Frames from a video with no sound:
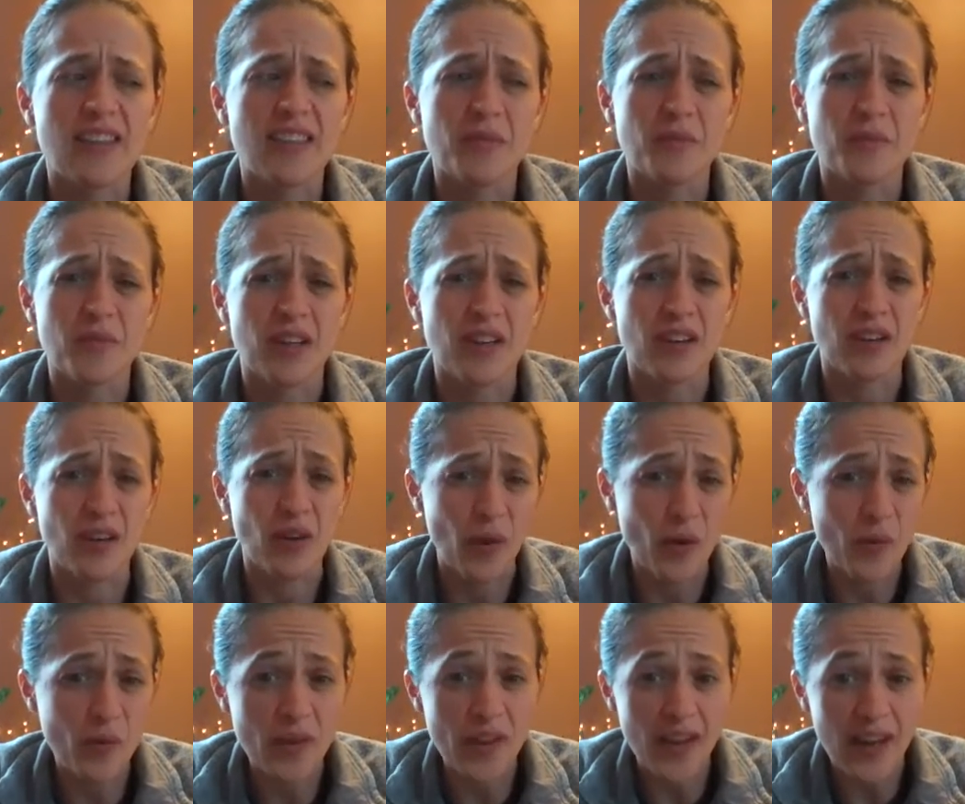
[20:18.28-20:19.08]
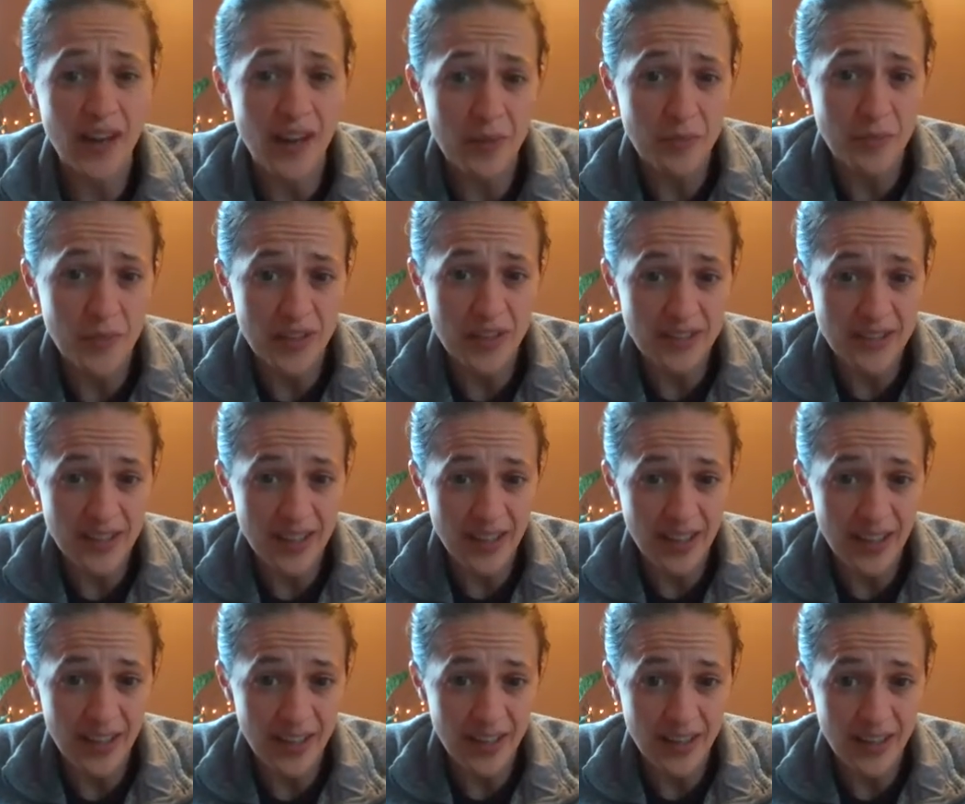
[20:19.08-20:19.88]
them to know that I'm
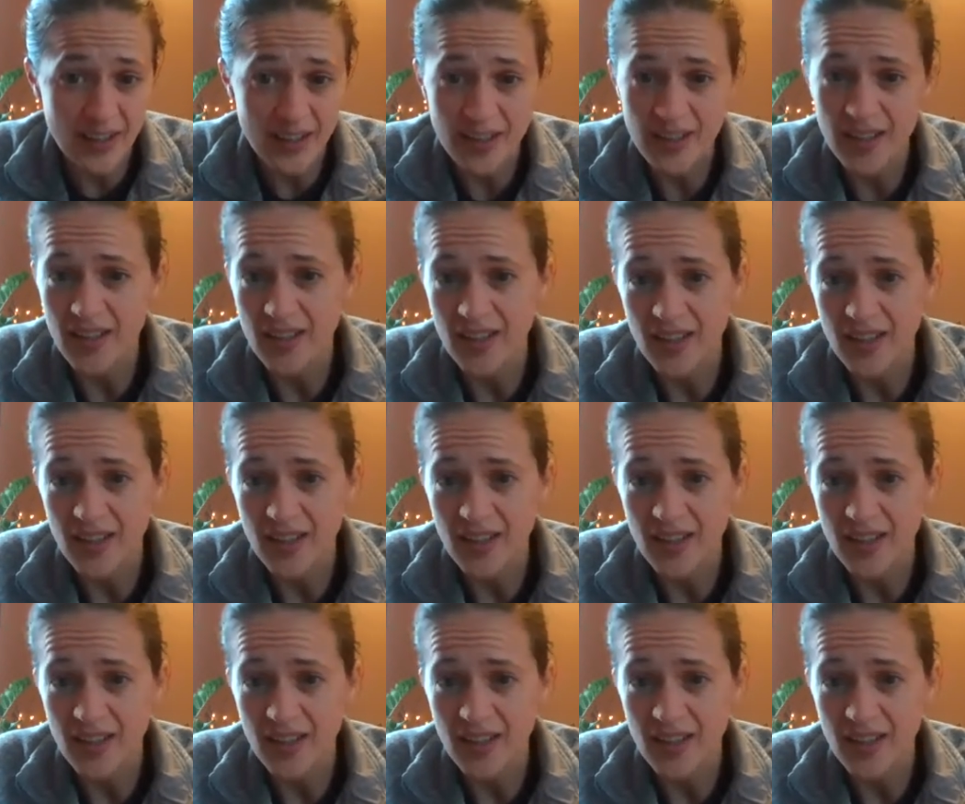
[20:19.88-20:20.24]
listening.